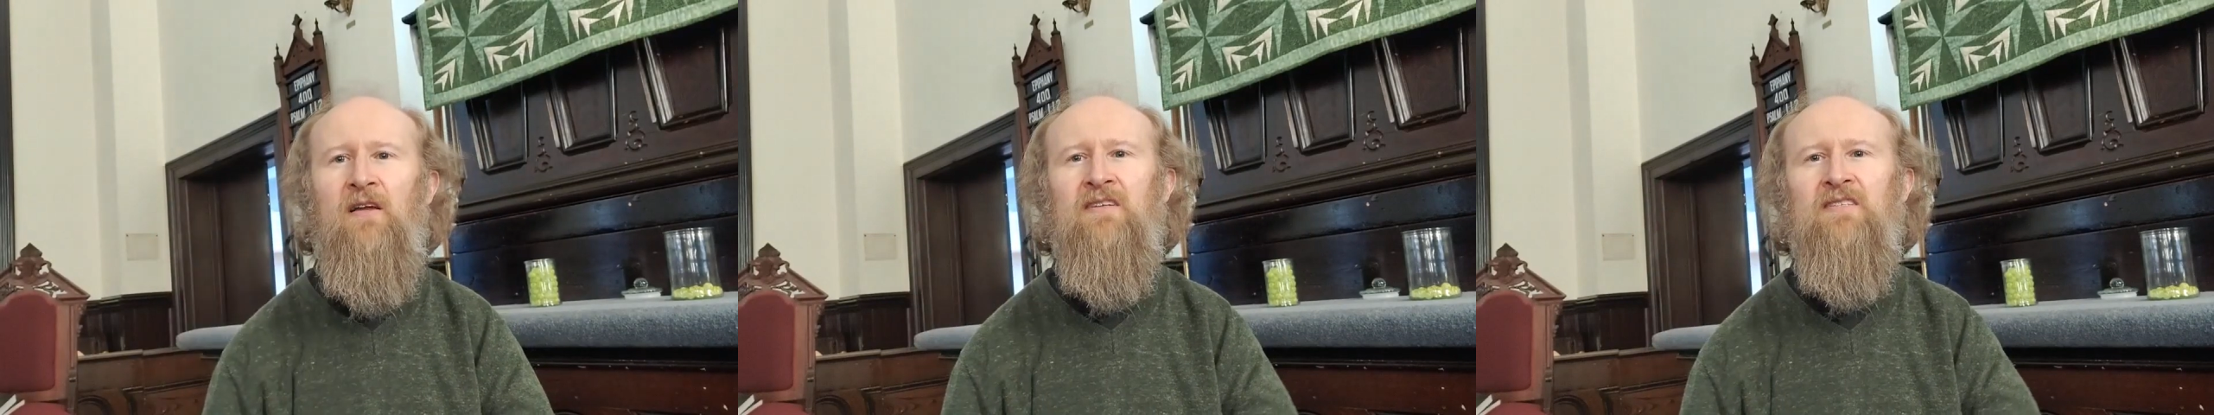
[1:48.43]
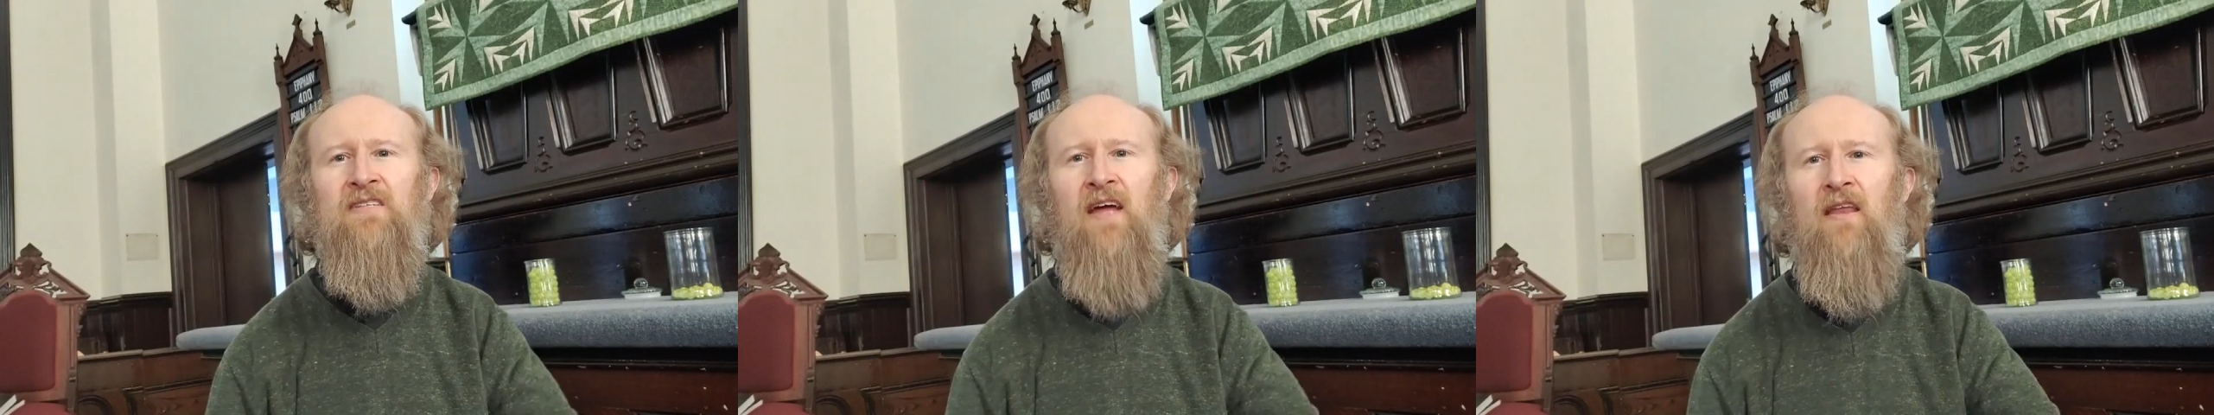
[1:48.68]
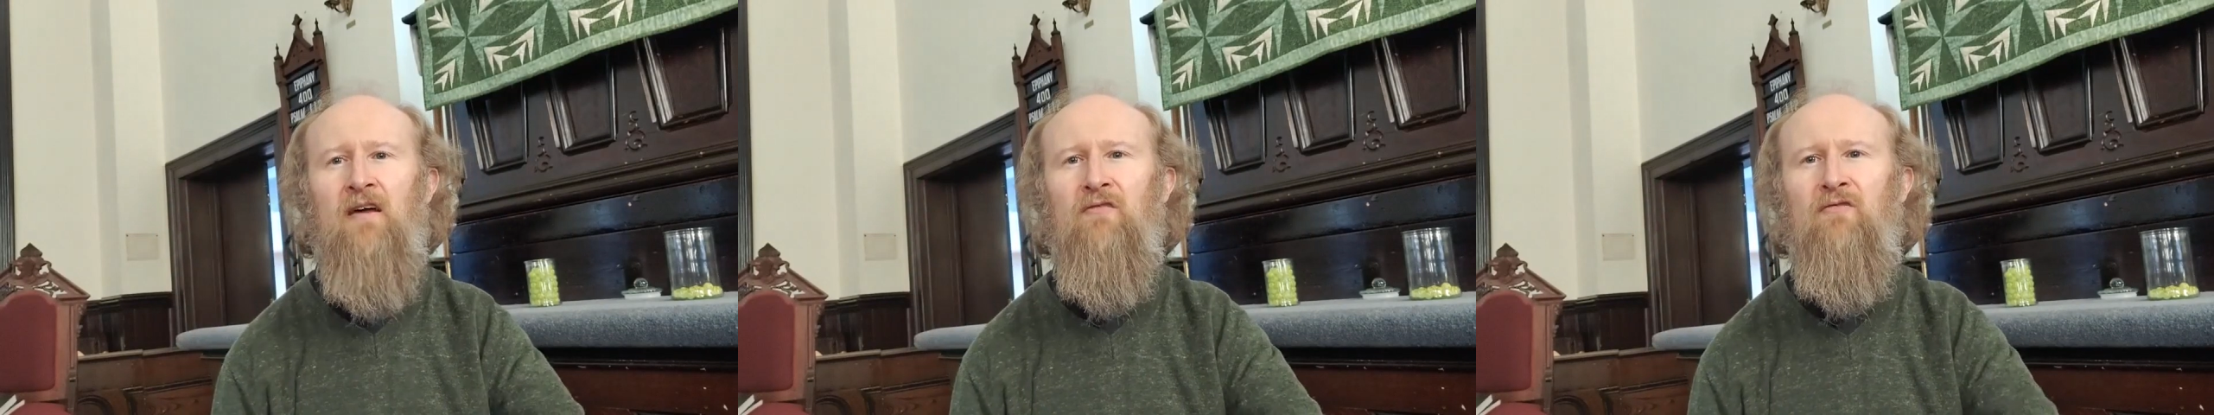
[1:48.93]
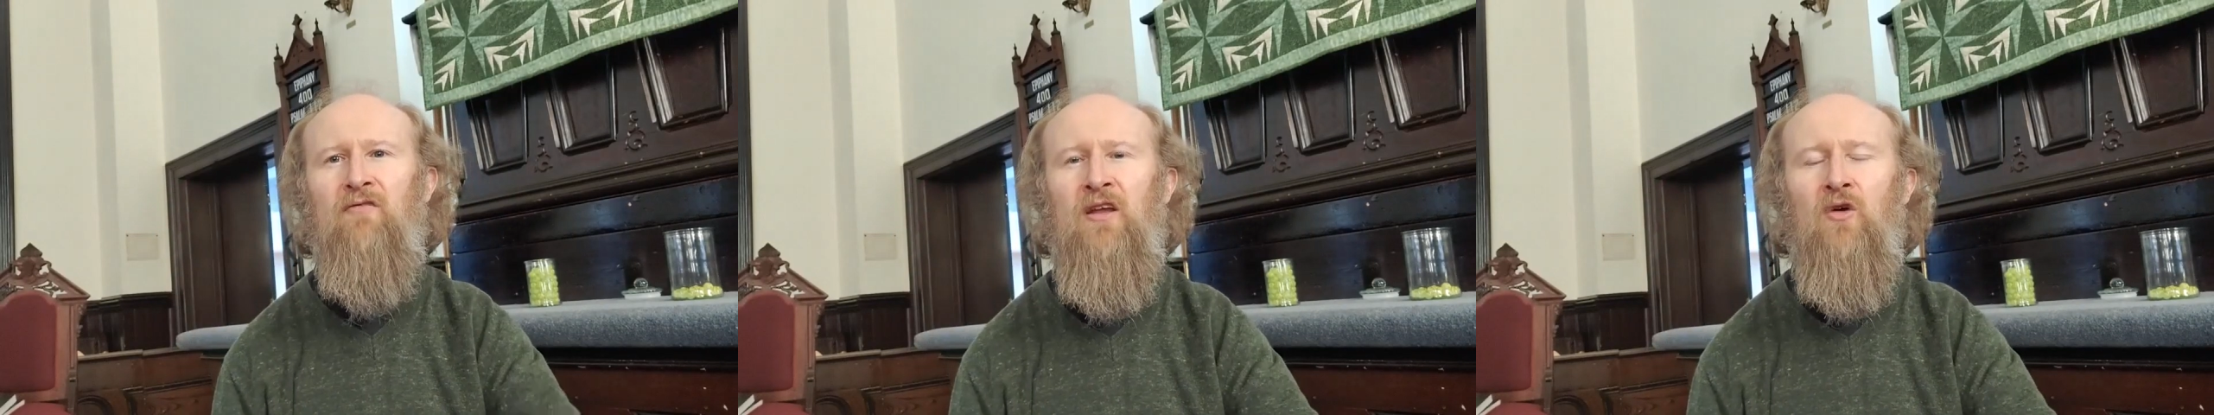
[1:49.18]
instead
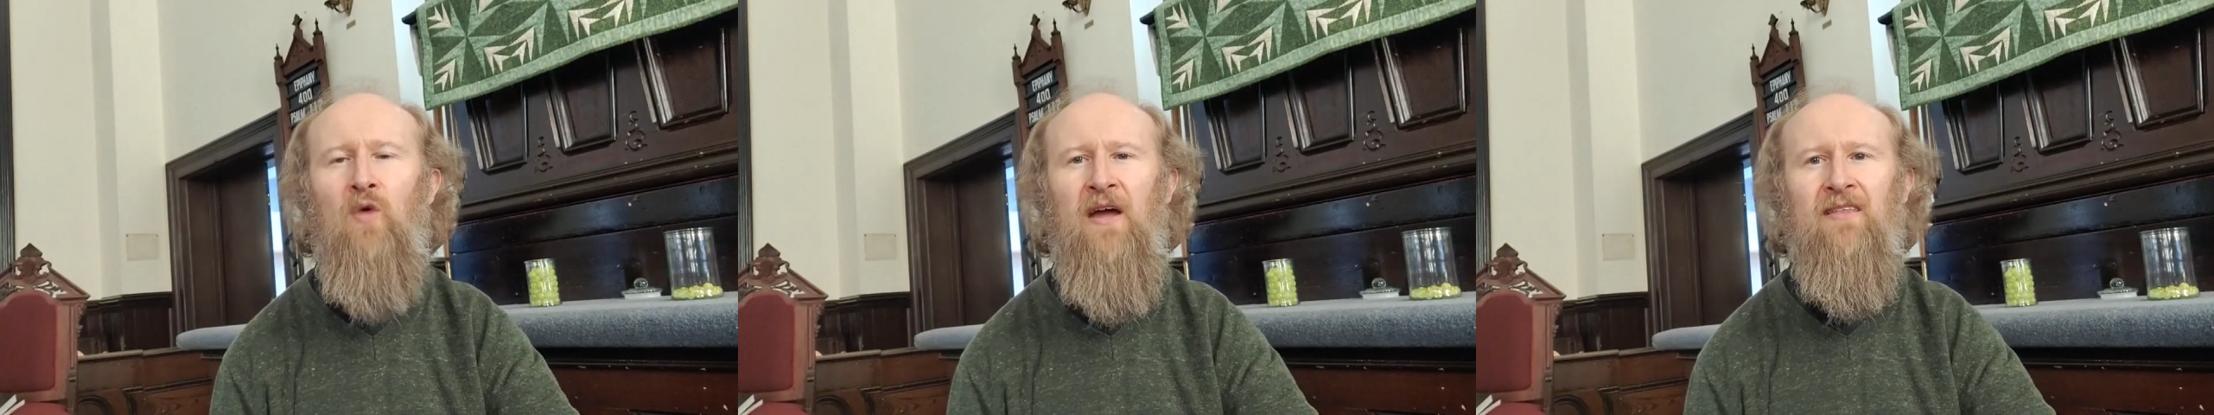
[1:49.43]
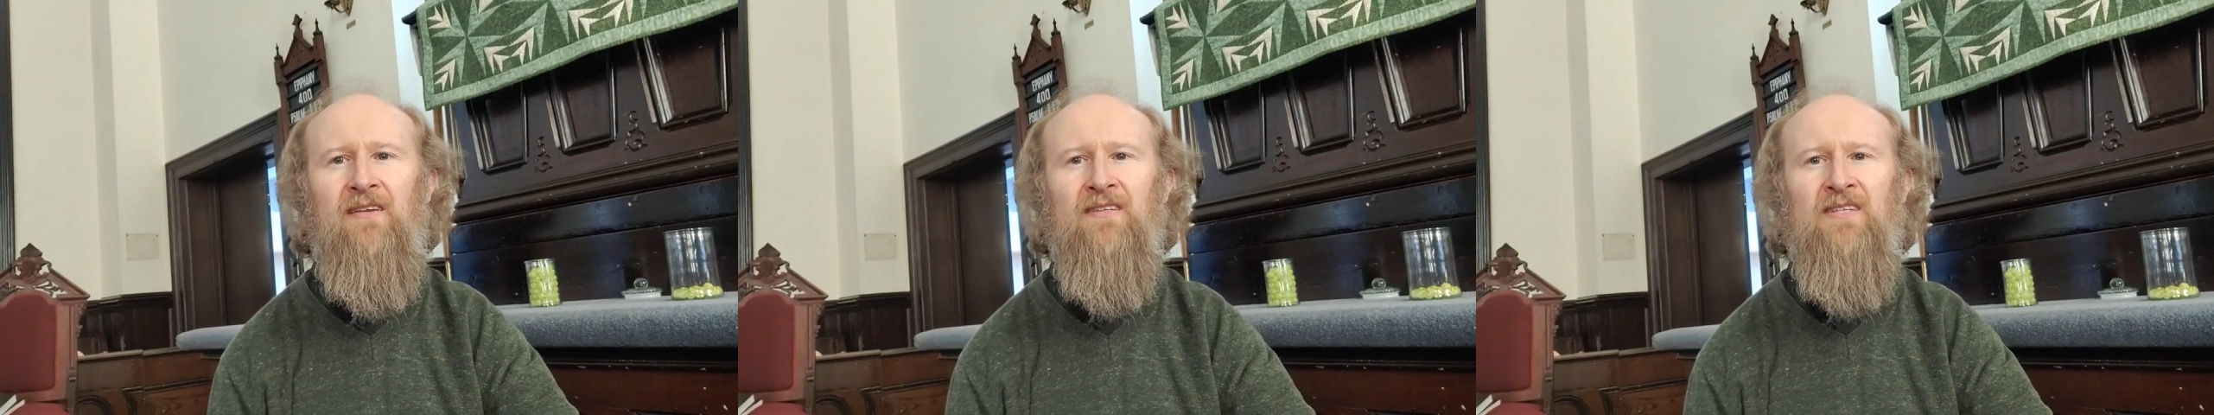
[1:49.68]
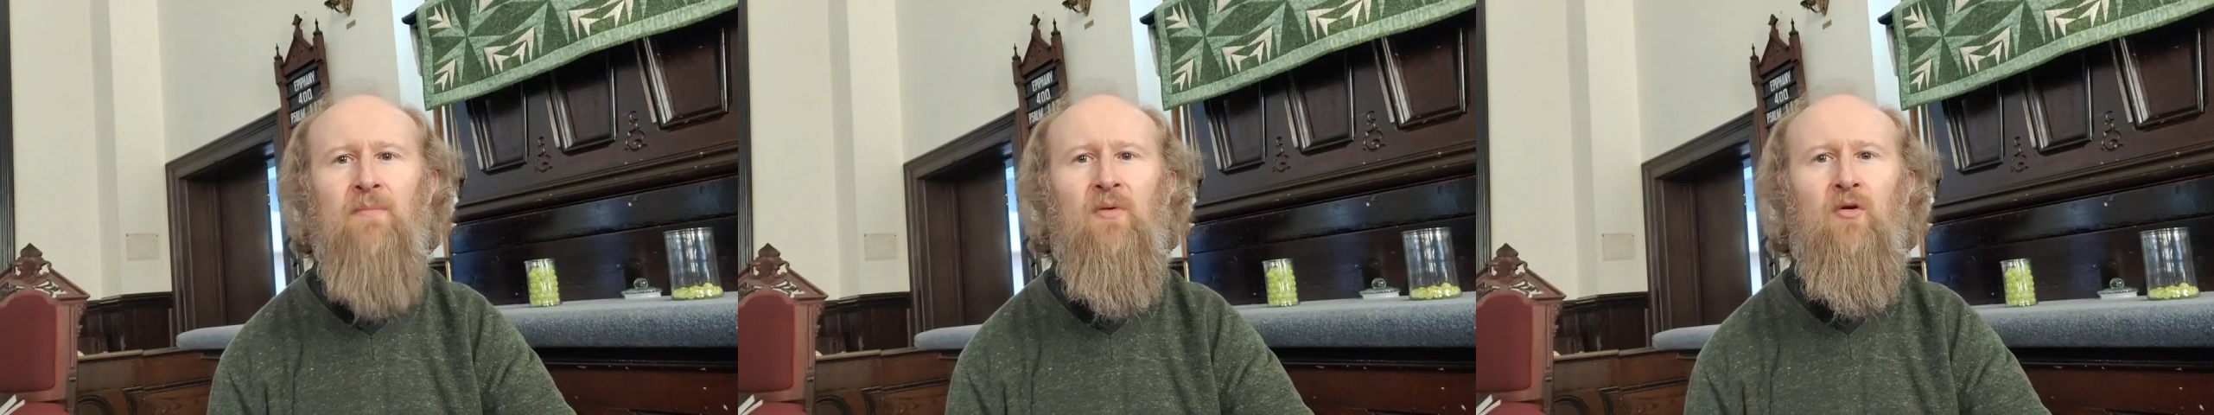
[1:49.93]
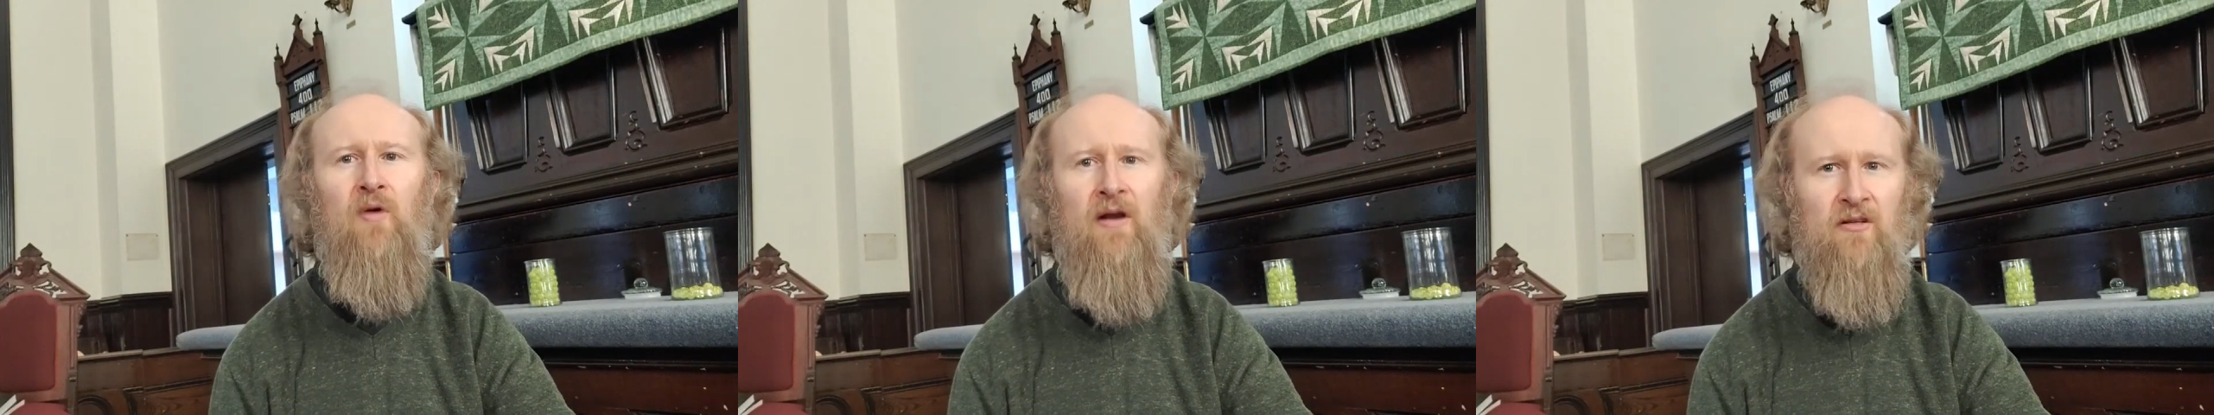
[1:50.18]
of in a way that is
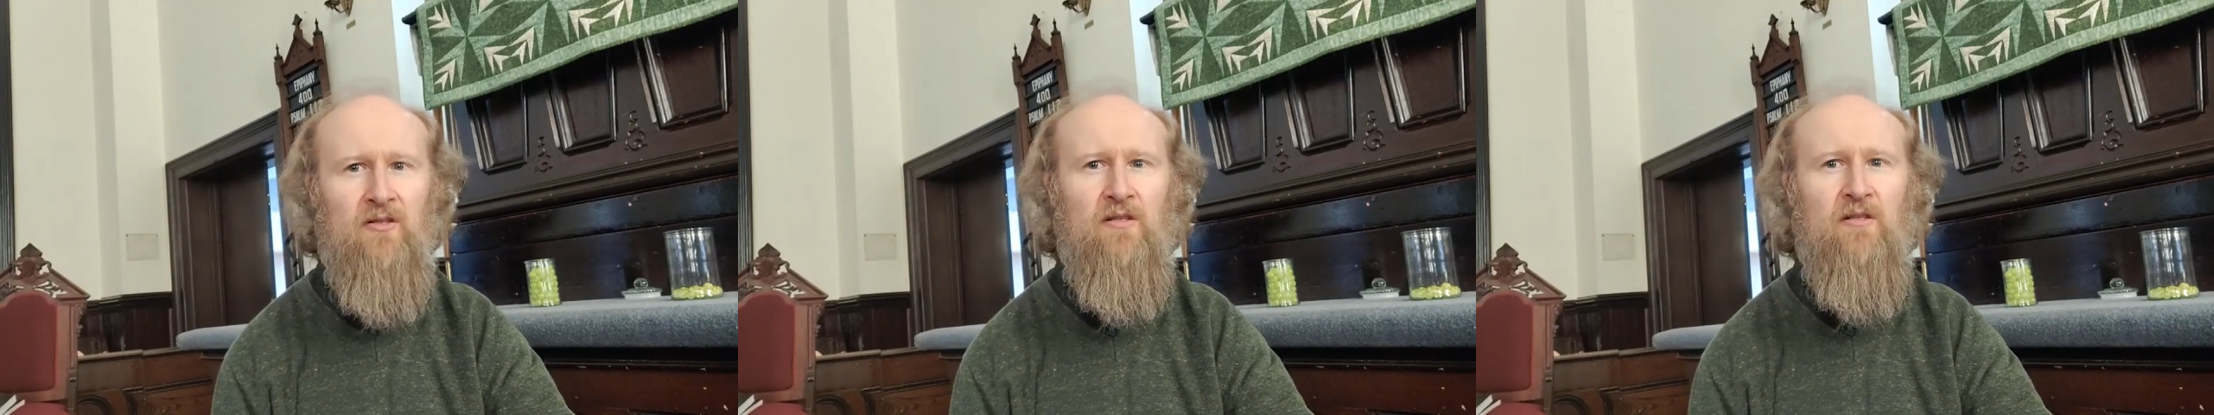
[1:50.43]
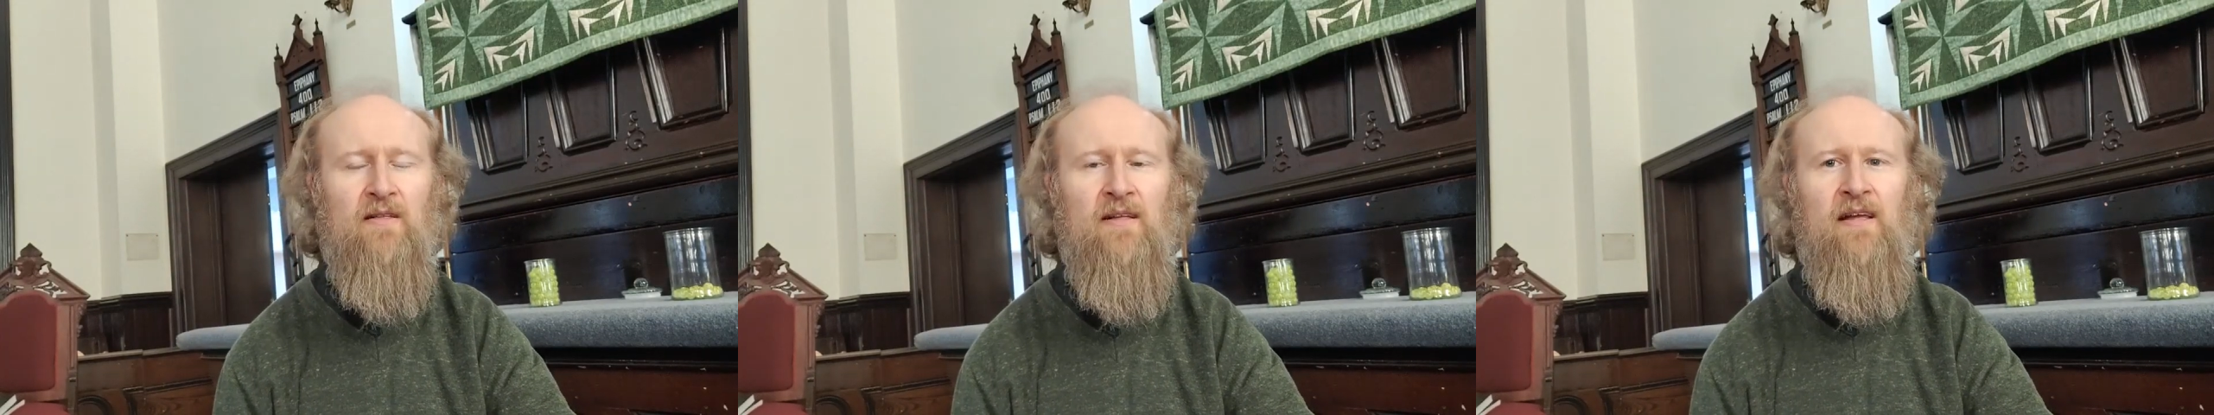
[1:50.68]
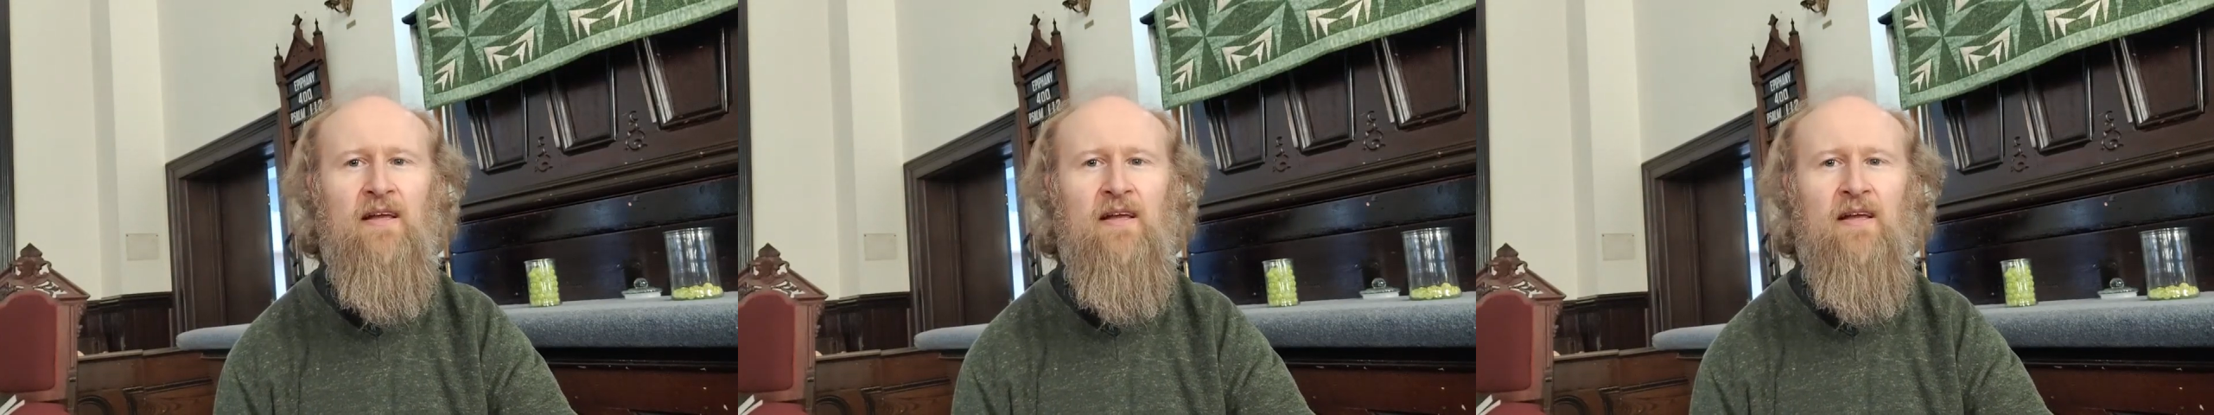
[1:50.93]
hypocritical.